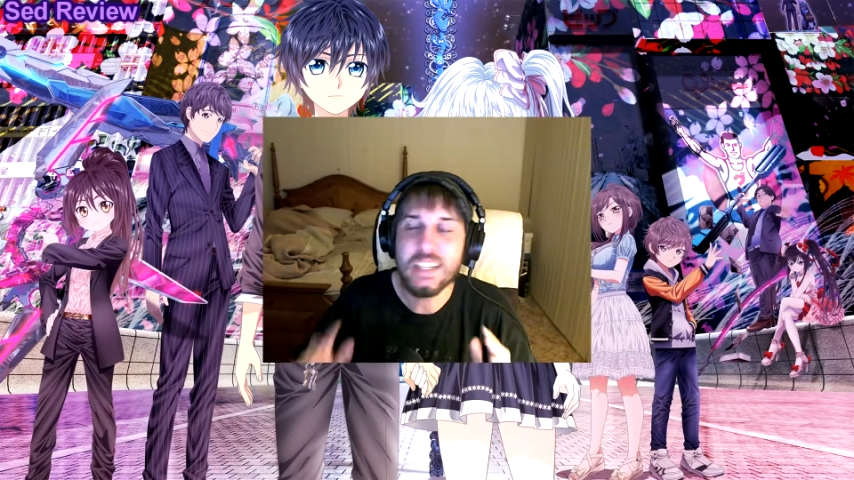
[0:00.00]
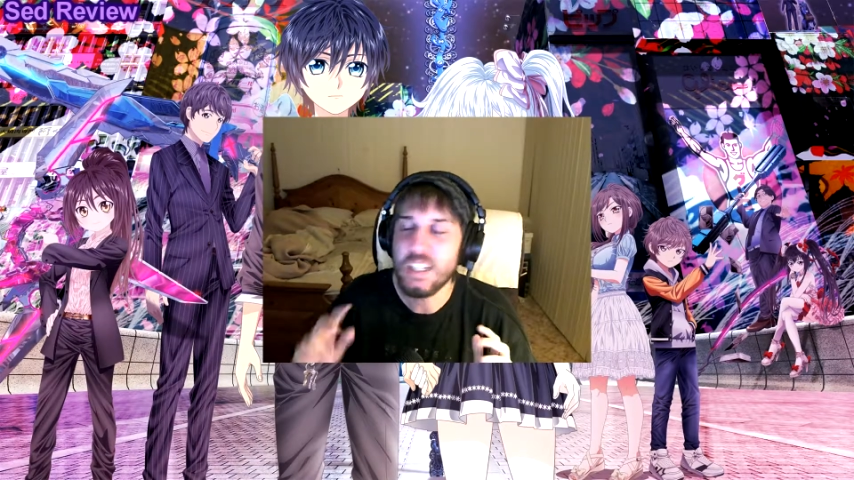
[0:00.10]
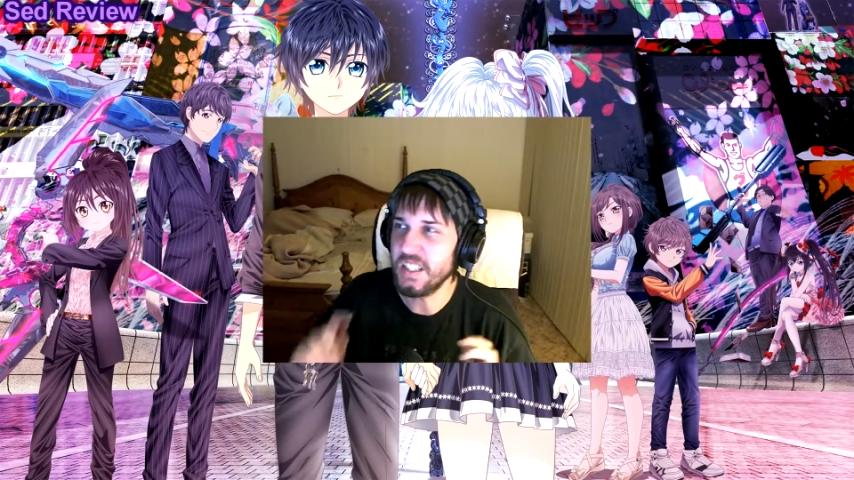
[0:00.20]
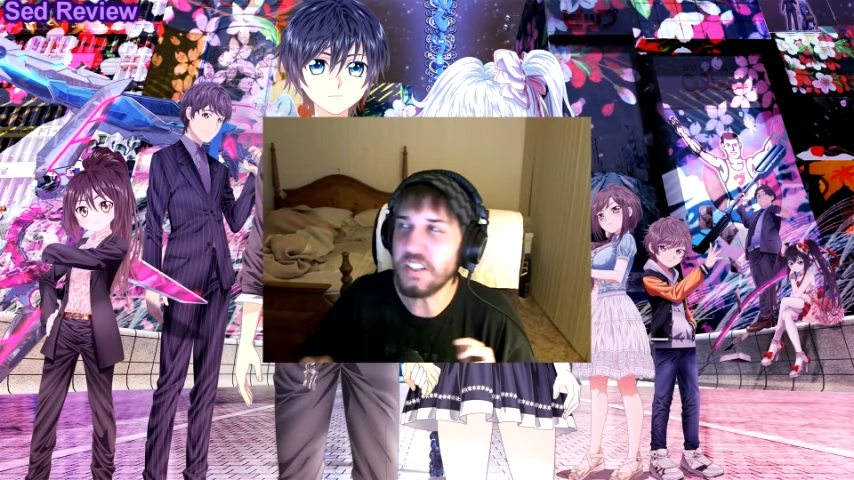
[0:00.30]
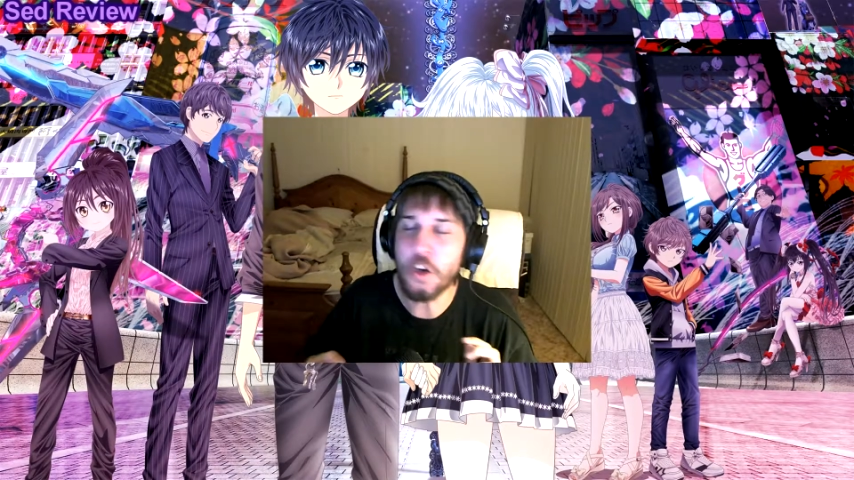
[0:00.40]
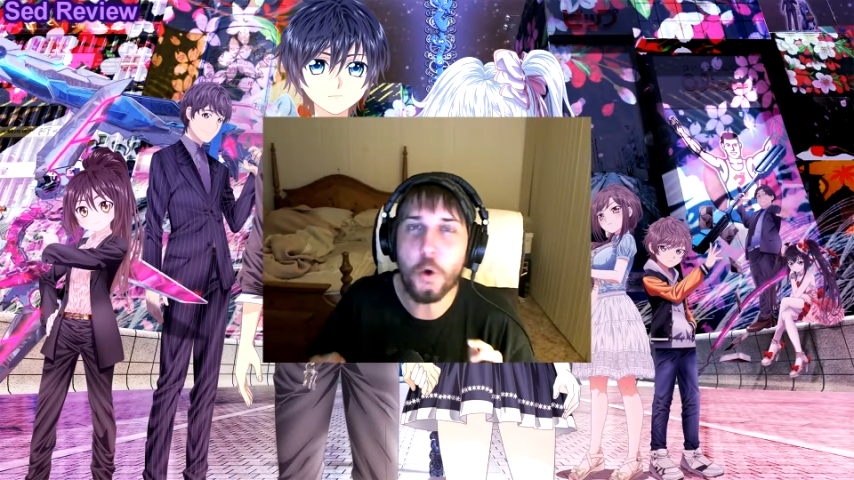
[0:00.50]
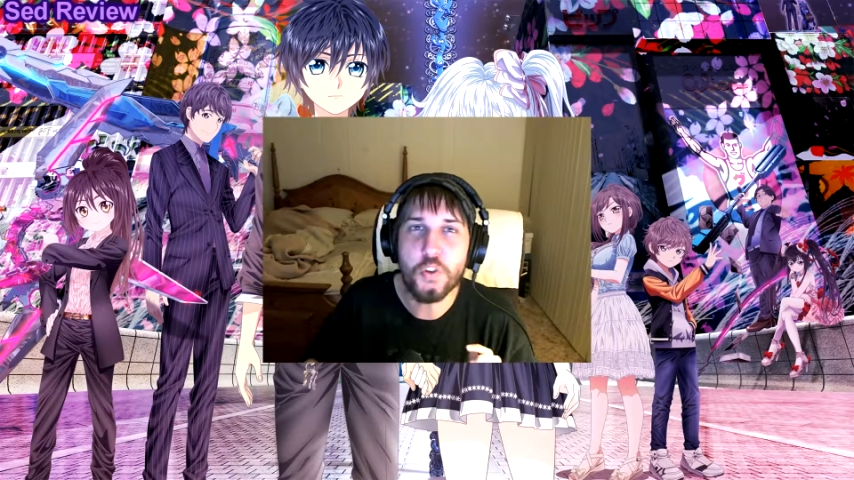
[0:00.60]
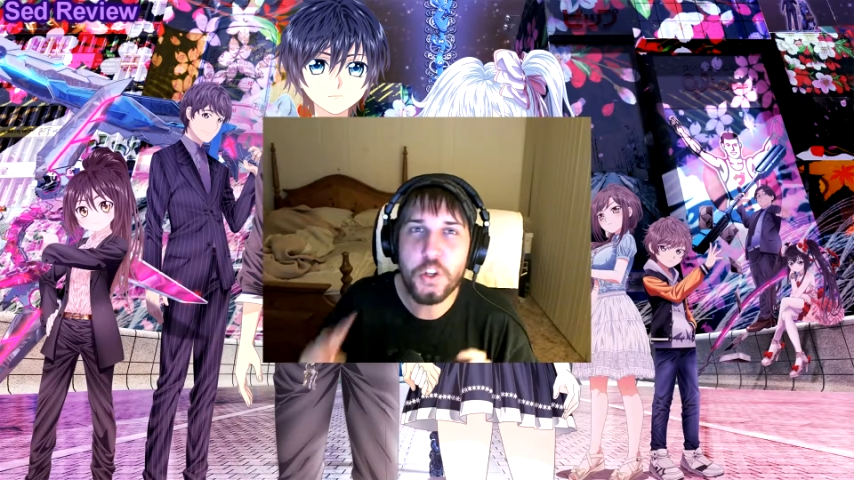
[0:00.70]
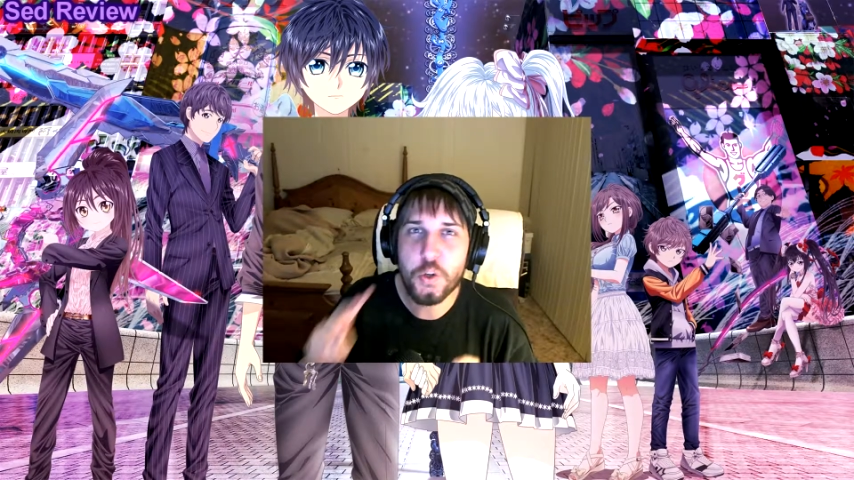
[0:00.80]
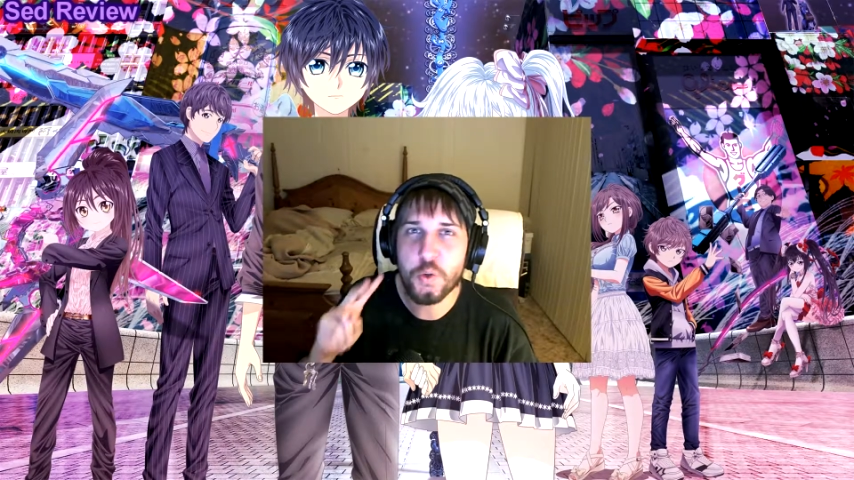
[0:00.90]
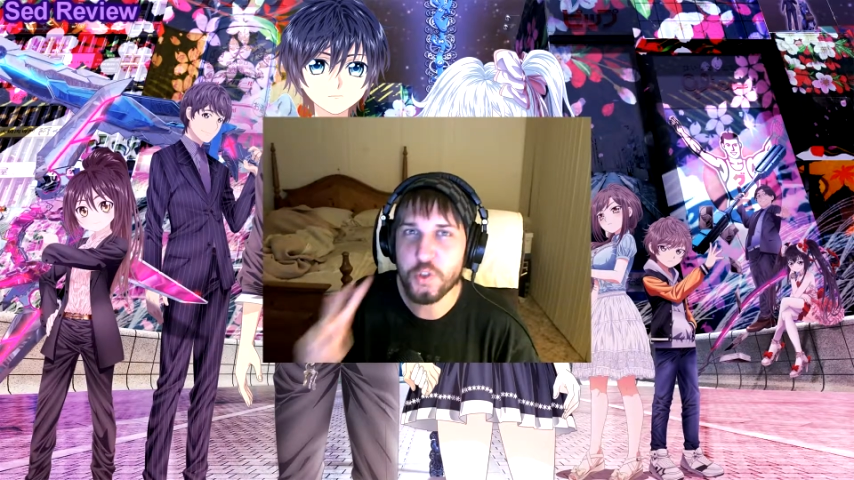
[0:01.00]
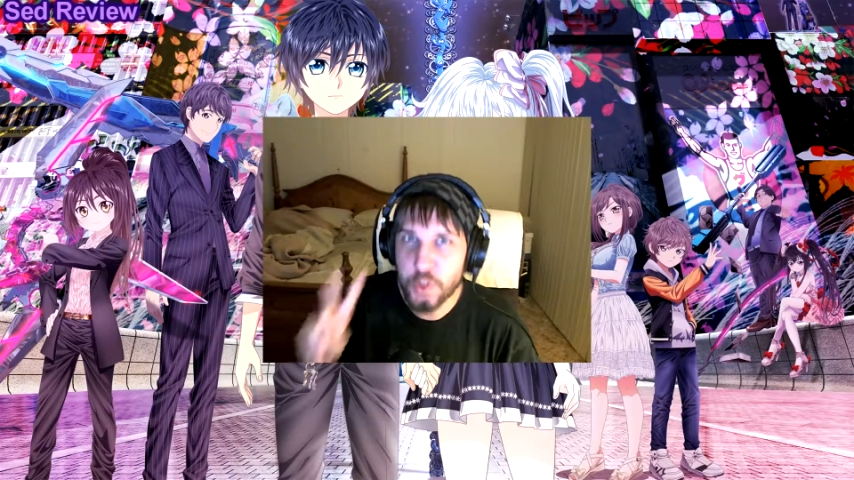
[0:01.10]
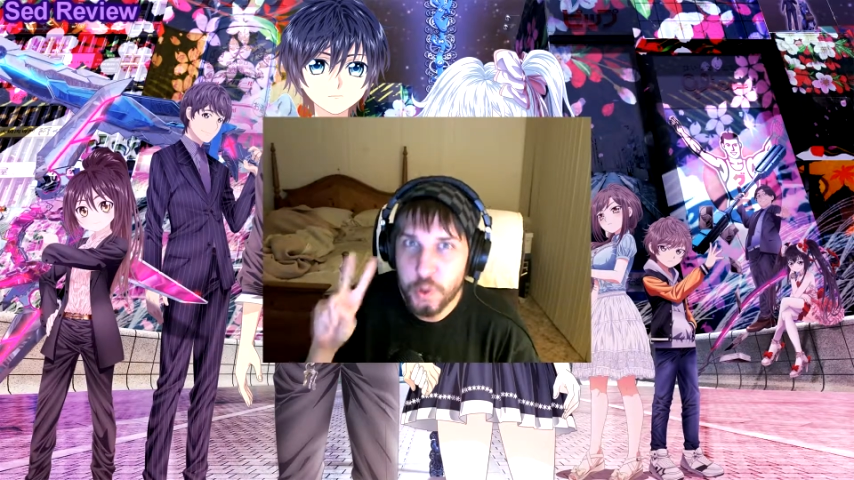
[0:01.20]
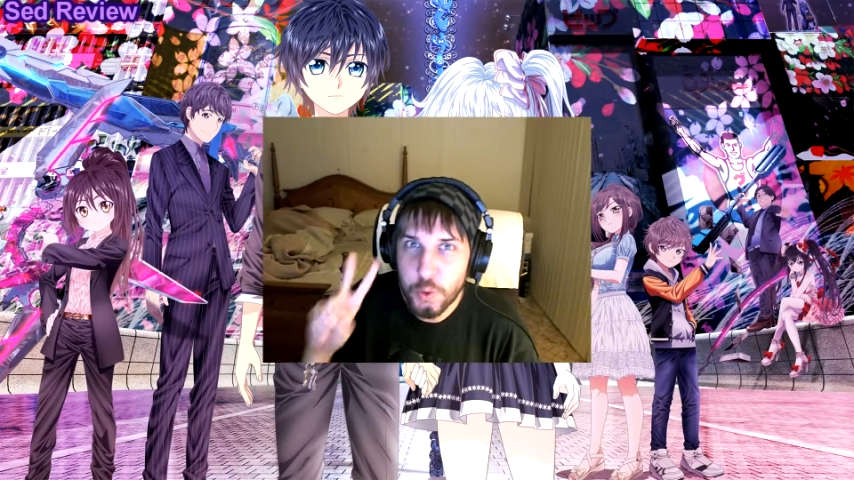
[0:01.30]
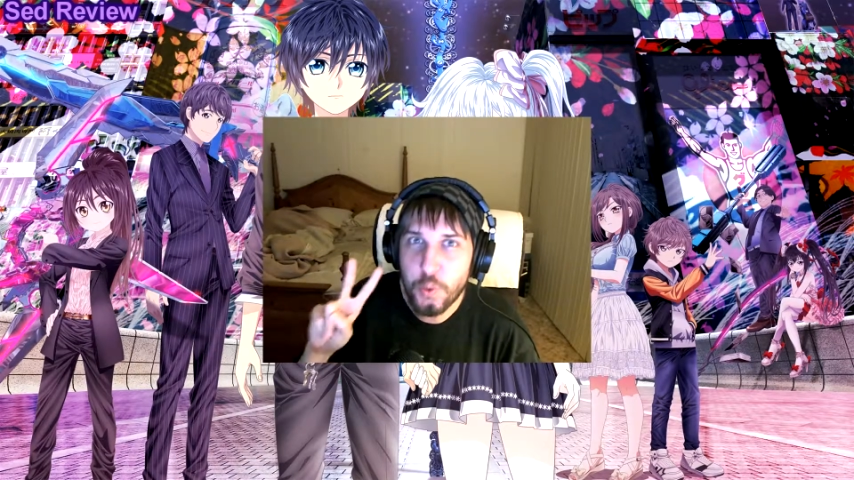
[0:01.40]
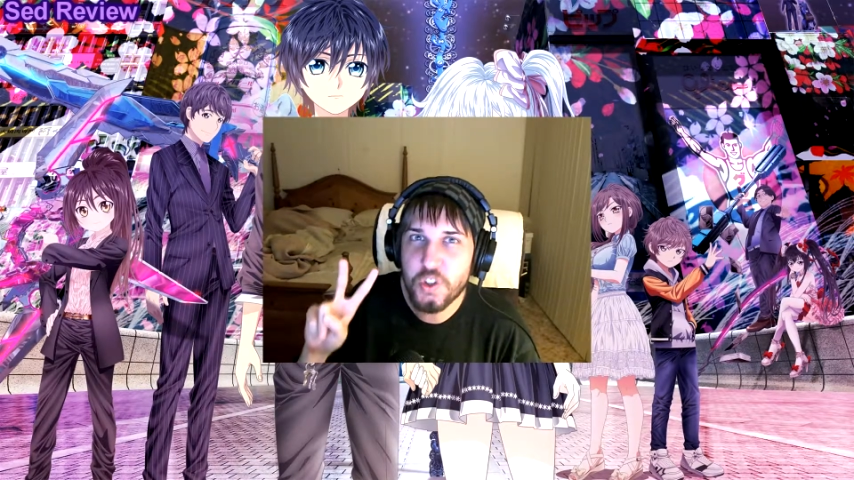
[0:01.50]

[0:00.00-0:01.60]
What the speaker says: let's only use 2